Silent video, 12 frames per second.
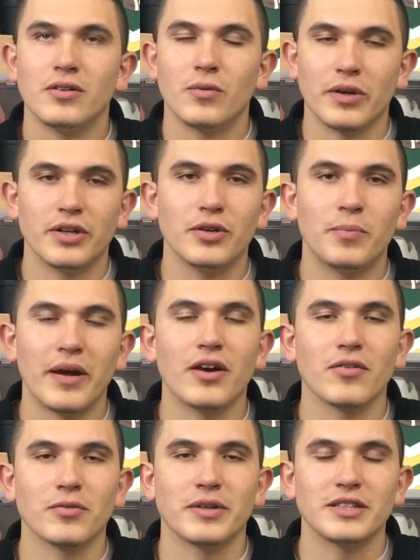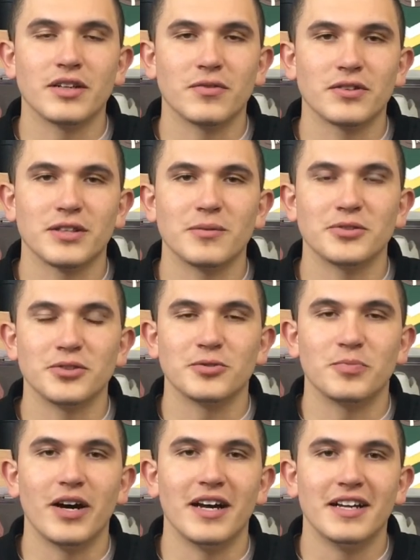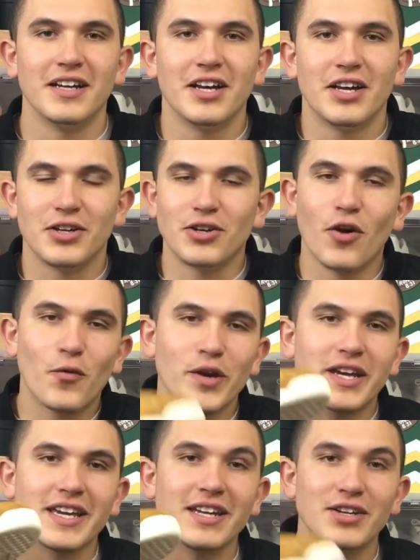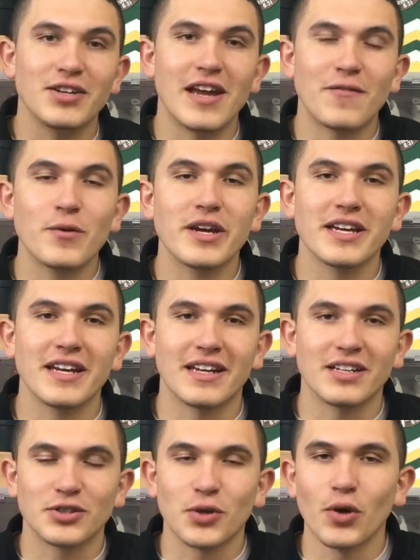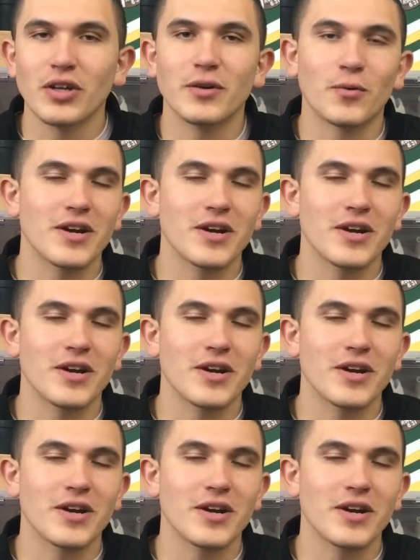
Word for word: we do pay over retail for some shoes, but you know if we can if we can control it,